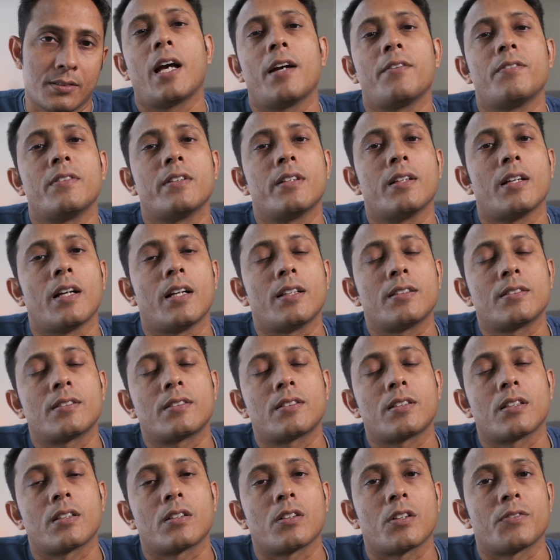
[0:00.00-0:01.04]
Have an
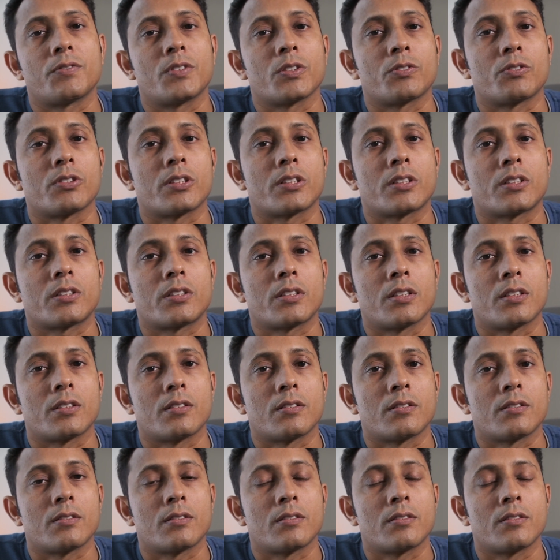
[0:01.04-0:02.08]
answer of the
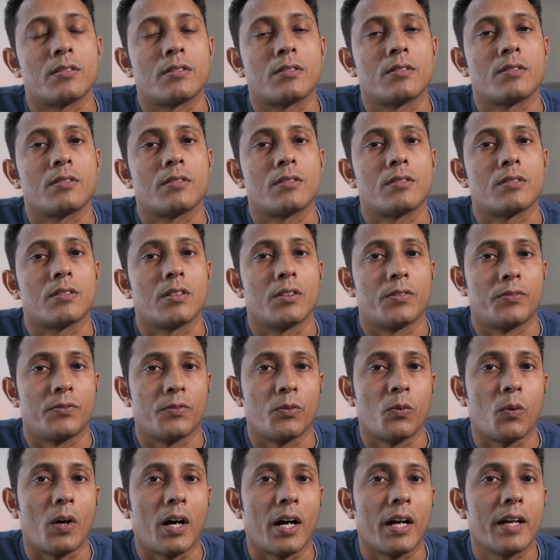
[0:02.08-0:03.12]
question of
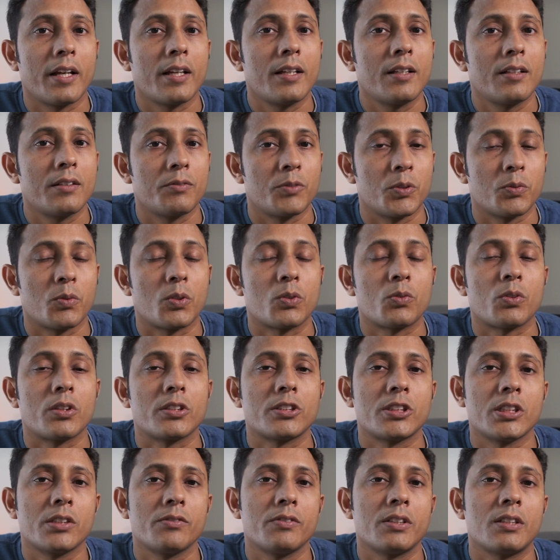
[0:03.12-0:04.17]
why we want to
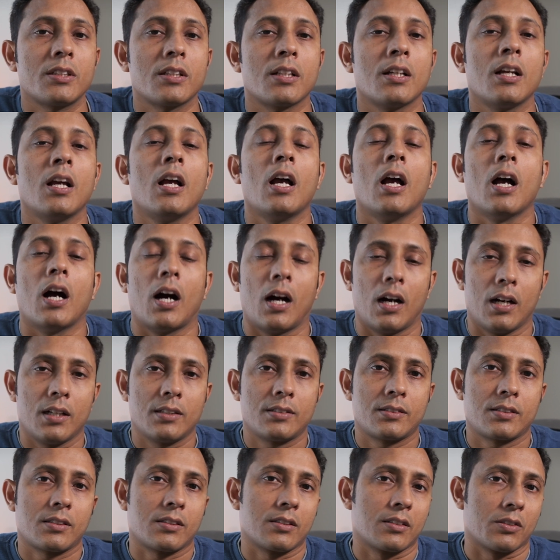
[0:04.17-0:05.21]
achieve it.
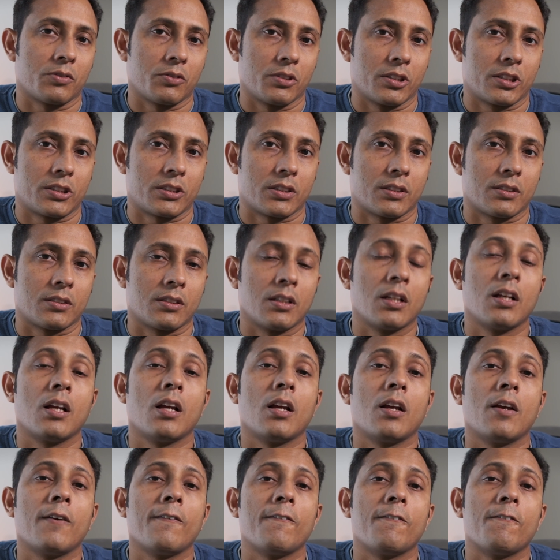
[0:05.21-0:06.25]
Ask the question,
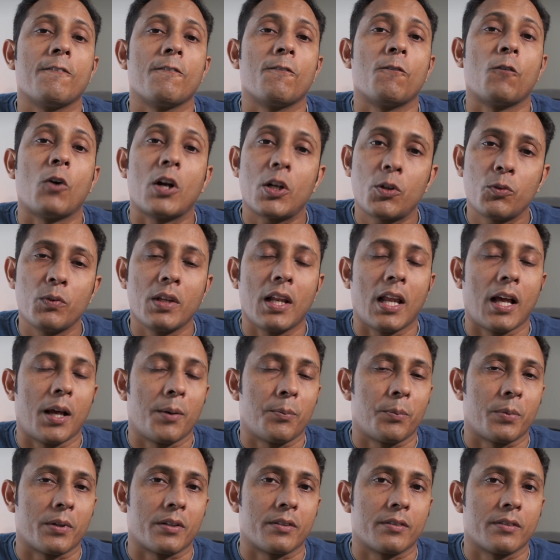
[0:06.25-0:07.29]
what will
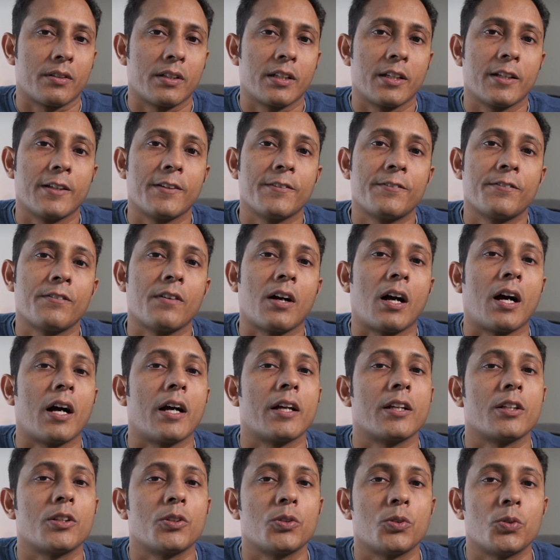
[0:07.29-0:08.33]
happen if
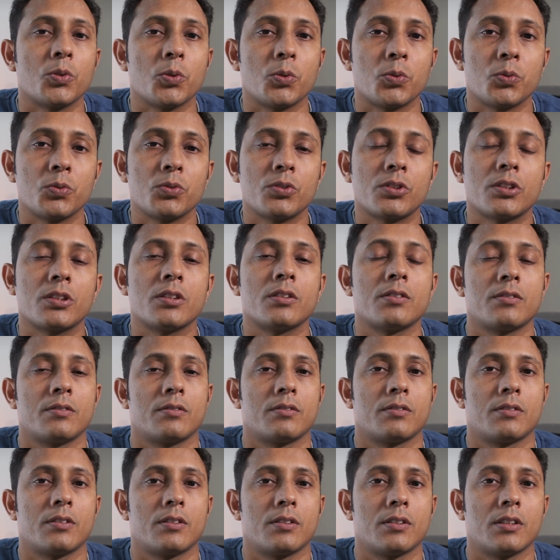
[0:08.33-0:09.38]
I don't
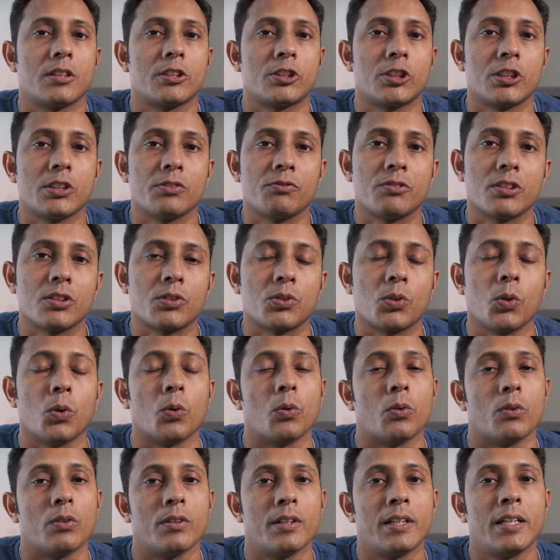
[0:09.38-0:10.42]
achieve this
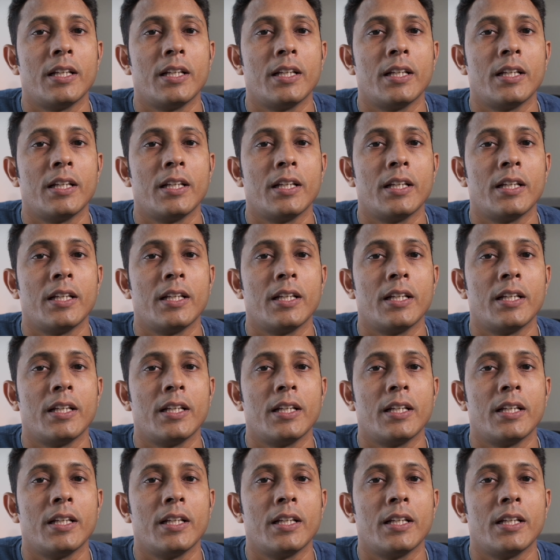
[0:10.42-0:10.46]
goal?